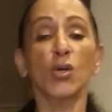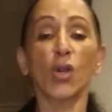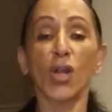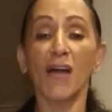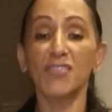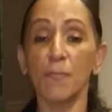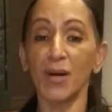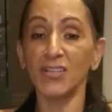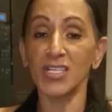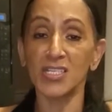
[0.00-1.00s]
Go to
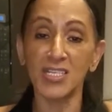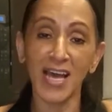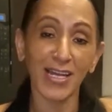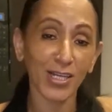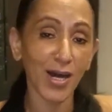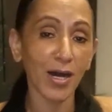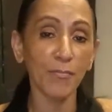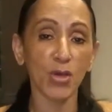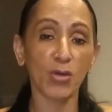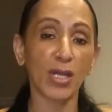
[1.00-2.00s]

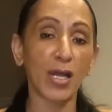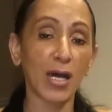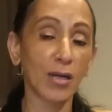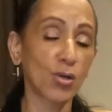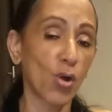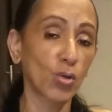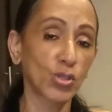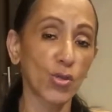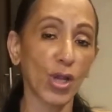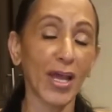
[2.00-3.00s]
lifesabundance.com. You can uh,
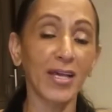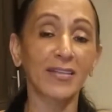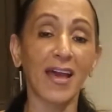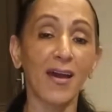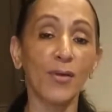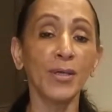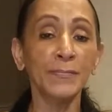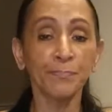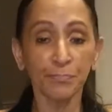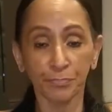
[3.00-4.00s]
go to the link
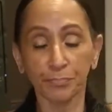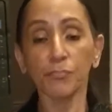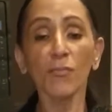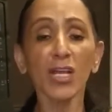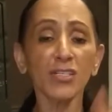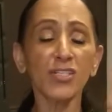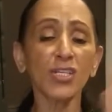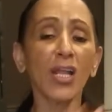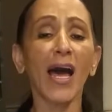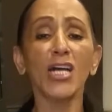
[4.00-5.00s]
down
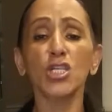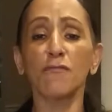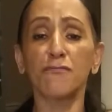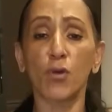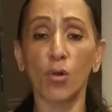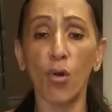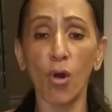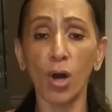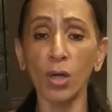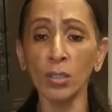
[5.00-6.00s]
slash for
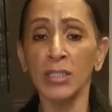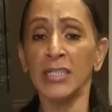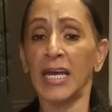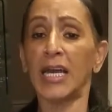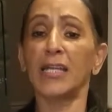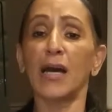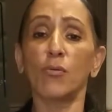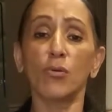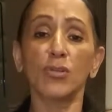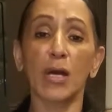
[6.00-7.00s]
all and
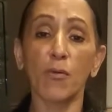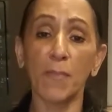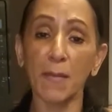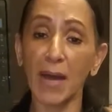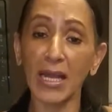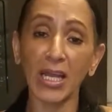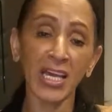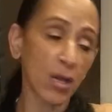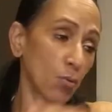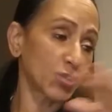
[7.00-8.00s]
that will that will be my
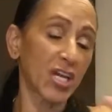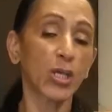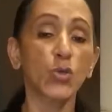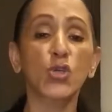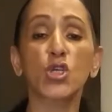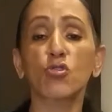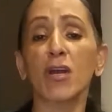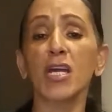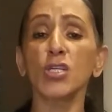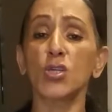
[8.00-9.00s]
link it will take you
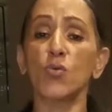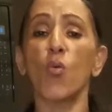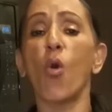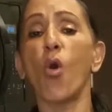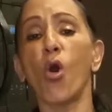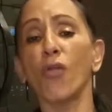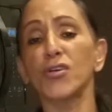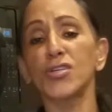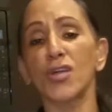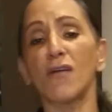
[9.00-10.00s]
straight to all
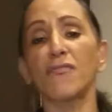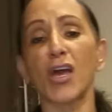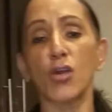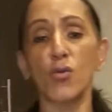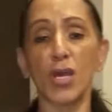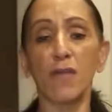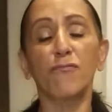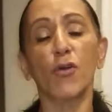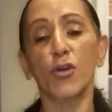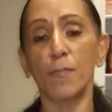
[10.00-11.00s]
the stuff that you
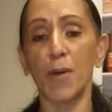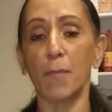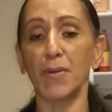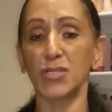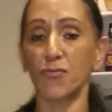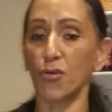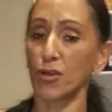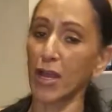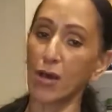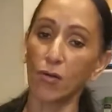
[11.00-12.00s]
need for your puppies for
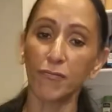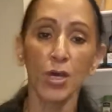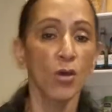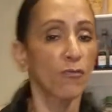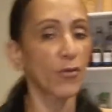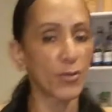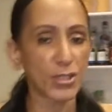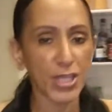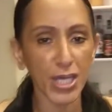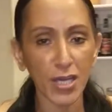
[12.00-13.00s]
their health for
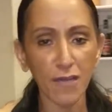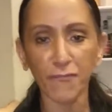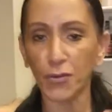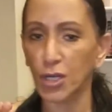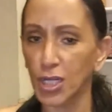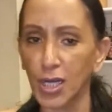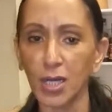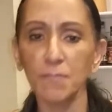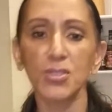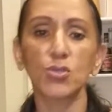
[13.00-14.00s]
their teeth for their
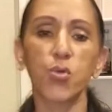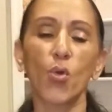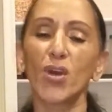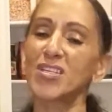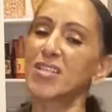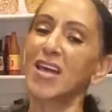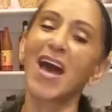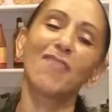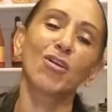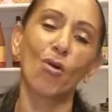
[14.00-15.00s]
gums toys they
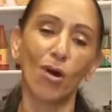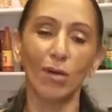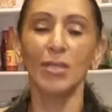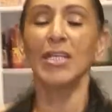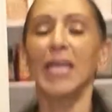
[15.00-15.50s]
have it all